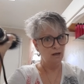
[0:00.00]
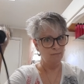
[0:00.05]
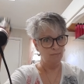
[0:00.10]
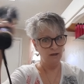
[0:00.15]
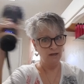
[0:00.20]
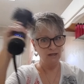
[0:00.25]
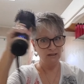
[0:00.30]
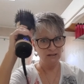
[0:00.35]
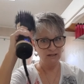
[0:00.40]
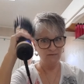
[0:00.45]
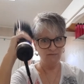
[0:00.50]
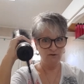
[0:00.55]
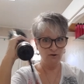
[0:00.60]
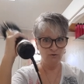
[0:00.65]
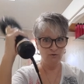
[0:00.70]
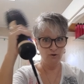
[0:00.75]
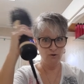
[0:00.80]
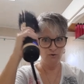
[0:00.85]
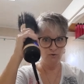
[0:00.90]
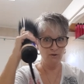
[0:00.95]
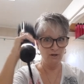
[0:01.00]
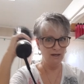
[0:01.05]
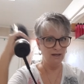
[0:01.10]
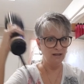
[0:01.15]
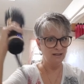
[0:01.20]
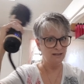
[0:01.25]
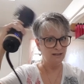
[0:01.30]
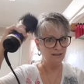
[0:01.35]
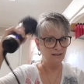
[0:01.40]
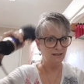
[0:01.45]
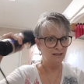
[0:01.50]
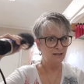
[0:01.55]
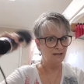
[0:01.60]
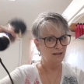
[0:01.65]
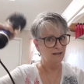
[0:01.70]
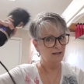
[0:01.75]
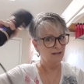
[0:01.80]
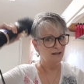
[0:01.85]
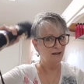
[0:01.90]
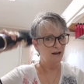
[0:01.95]
Because if you do this,
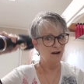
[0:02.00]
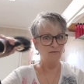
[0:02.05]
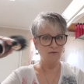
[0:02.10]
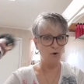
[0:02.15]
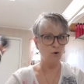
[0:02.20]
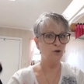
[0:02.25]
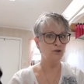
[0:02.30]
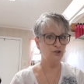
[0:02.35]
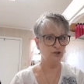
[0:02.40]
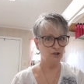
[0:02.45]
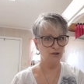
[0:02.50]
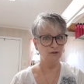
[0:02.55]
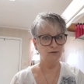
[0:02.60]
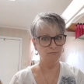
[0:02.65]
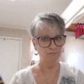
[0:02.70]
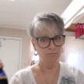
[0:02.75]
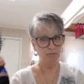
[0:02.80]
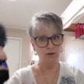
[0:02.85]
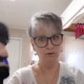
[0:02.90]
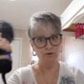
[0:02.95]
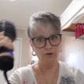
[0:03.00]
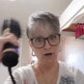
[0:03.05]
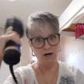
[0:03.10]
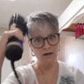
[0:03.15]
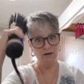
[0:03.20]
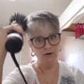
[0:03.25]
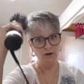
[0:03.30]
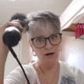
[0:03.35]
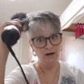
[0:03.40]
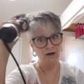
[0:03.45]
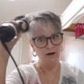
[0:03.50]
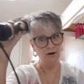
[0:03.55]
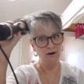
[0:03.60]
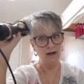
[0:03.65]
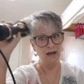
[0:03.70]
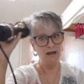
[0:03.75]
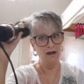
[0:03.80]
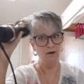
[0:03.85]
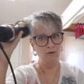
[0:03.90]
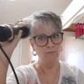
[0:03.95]
of course you're blow drying your hair
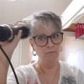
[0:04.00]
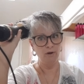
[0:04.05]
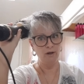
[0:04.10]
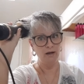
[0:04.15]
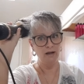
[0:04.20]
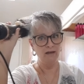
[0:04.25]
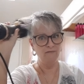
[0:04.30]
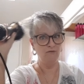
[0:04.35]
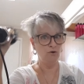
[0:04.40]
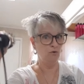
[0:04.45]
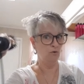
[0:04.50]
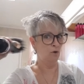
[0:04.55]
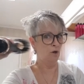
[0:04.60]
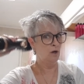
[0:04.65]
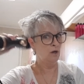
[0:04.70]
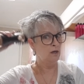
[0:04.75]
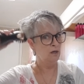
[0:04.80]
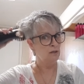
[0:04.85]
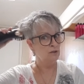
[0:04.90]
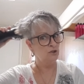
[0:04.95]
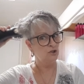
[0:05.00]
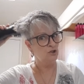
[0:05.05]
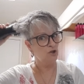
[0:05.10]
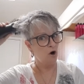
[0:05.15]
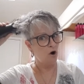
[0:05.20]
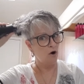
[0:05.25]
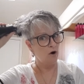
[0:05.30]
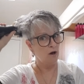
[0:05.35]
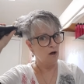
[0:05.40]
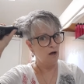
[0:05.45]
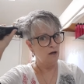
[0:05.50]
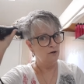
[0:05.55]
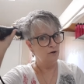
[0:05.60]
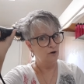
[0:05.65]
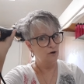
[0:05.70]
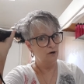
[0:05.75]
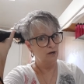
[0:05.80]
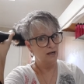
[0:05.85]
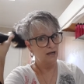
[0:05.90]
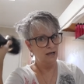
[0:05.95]
down, but if you start
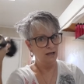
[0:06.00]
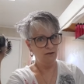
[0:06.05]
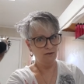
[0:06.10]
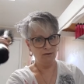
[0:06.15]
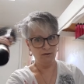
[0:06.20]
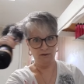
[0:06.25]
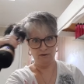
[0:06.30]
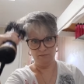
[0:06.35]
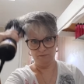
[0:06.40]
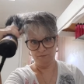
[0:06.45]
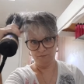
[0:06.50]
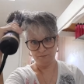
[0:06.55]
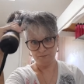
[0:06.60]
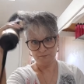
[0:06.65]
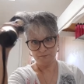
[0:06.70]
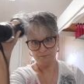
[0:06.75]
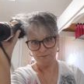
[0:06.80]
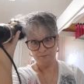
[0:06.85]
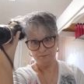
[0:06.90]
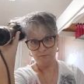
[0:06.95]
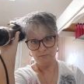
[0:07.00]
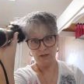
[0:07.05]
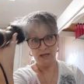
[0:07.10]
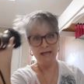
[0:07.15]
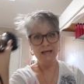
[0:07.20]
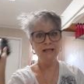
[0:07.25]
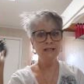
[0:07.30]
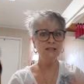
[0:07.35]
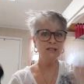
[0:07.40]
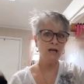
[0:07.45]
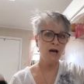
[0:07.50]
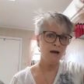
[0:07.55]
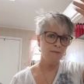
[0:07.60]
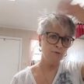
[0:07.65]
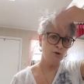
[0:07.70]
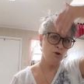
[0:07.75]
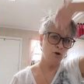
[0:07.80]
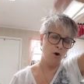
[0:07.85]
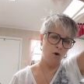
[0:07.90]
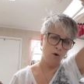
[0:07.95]
underneath, anytime
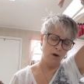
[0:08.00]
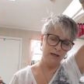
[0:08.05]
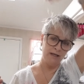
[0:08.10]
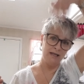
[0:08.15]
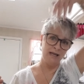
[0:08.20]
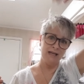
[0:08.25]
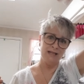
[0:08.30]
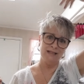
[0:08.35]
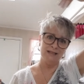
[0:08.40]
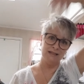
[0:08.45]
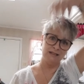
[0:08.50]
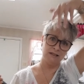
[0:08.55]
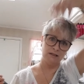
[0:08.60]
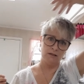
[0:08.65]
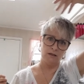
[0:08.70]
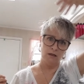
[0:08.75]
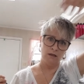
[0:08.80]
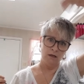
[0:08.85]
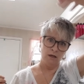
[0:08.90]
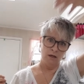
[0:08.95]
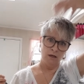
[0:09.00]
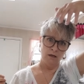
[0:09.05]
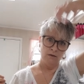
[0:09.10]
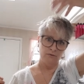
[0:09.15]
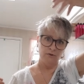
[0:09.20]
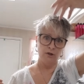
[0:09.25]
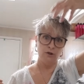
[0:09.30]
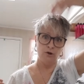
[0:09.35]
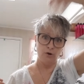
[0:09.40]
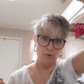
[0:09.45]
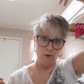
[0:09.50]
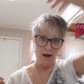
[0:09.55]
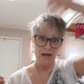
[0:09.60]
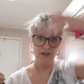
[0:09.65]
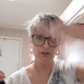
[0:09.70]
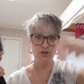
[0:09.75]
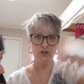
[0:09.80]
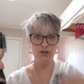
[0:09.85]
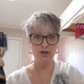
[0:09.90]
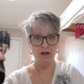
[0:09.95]
you go against the
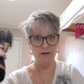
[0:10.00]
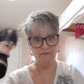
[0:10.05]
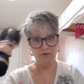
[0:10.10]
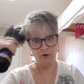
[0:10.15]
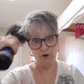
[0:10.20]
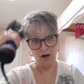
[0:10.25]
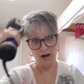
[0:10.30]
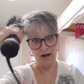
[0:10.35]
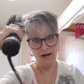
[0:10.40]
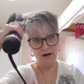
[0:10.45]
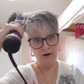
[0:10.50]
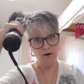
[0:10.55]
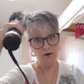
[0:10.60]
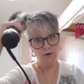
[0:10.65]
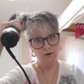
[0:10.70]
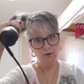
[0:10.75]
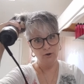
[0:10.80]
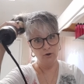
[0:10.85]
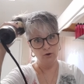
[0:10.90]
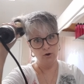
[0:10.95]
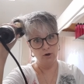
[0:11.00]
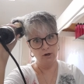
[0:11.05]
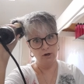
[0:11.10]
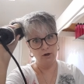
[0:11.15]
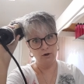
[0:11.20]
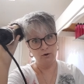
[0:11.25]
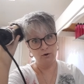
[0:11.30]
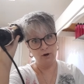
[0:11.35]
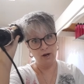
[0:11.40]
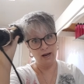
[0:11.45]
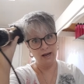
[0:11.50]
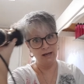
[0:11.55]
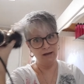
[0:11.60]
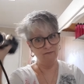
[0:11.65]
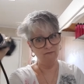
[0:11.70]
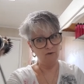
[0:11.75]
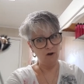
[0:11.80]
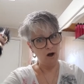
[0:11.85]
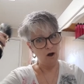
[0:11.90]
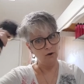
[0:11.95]
direction of your hair, you're going to create
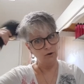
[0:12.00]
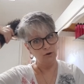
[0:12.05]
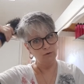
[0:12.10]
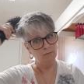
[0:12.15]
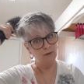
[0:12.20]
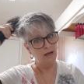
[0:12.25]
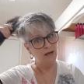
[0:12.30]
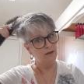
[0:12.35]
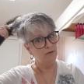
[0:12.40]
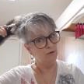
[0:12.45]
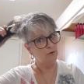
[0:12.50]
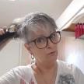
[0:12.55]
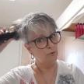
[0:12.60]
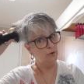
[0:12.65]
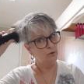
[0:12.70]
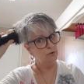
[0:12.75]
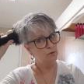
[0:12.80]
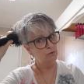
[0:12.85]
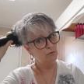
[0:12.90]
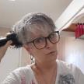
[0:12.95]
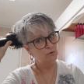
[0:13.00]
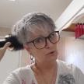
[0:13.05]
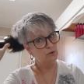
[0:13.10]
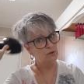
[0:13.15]
volume at the root.